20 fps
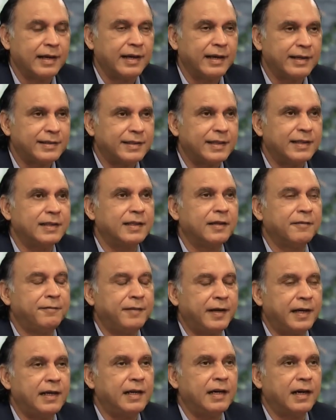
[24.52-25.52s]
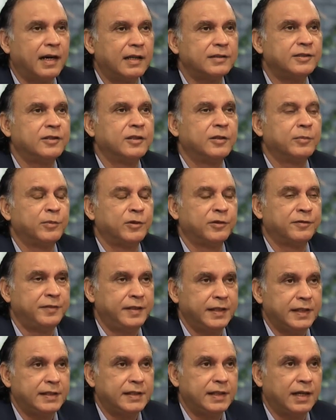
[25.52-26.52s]
collected a very large number of
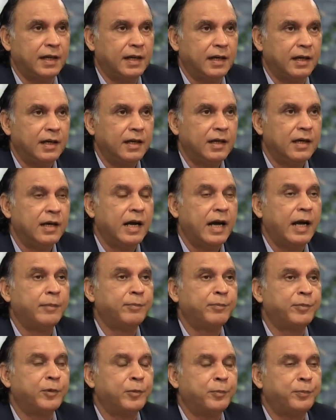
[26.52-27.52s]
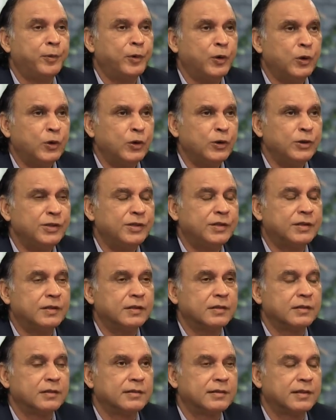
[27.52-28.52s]
data and proposed
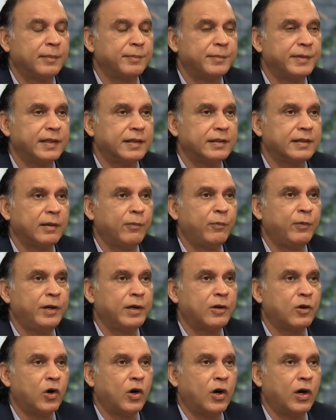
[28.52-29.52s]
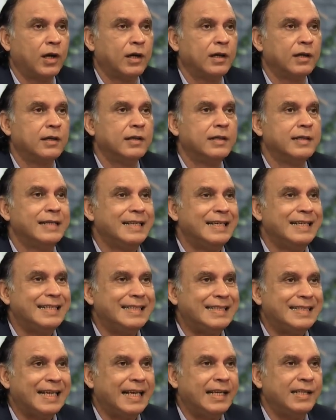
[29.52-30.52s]
something that we call
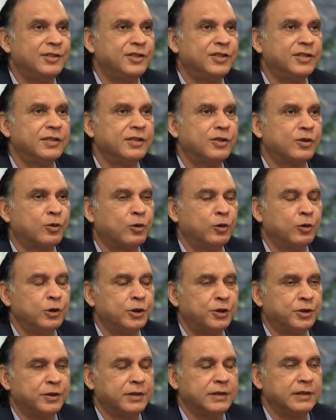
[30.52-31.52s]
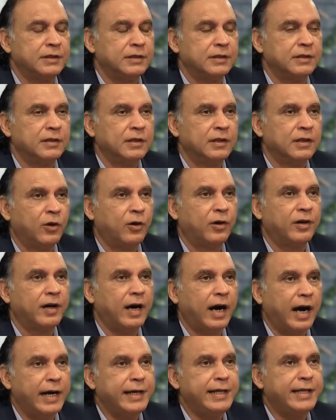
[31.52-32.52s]
Intelligence Quotient, or
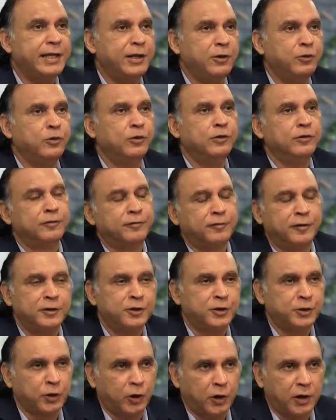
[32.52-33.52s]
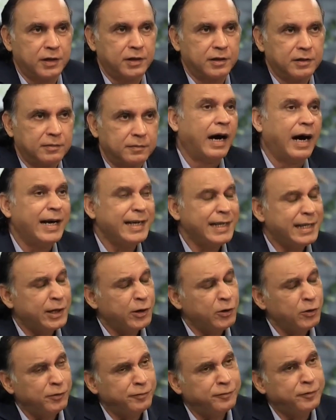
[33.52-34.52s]
IQ for short.
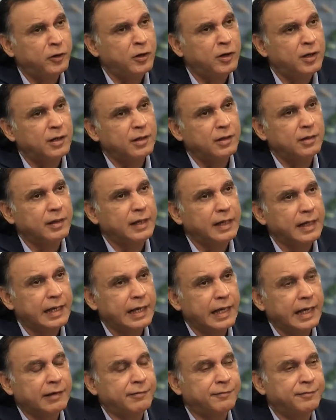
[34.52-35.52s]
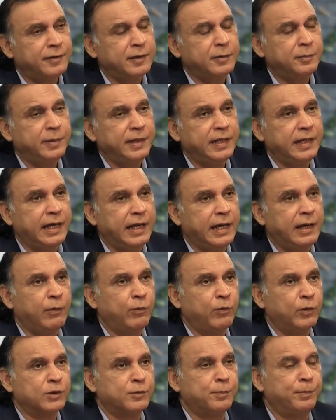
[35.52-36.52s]
IQ for Alfred
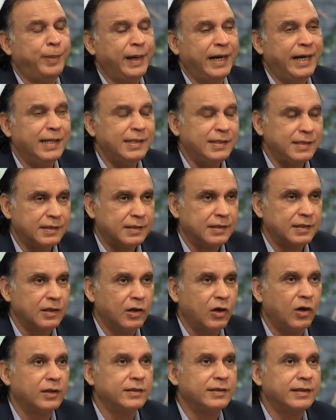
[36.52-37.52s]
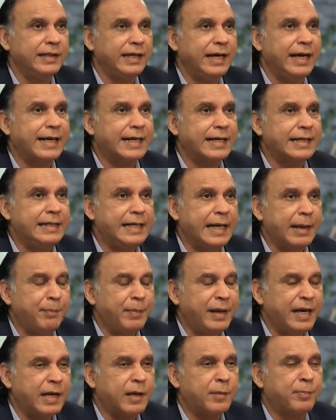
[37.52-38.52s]
Binet was based on the
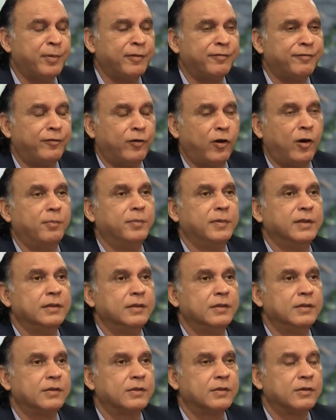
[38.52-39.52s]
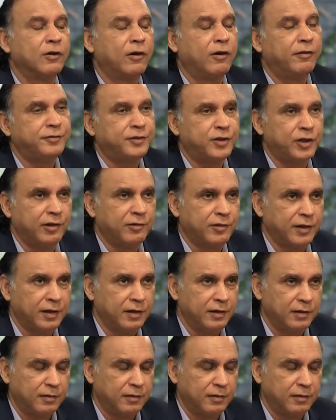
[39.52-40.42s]
academic performance of children.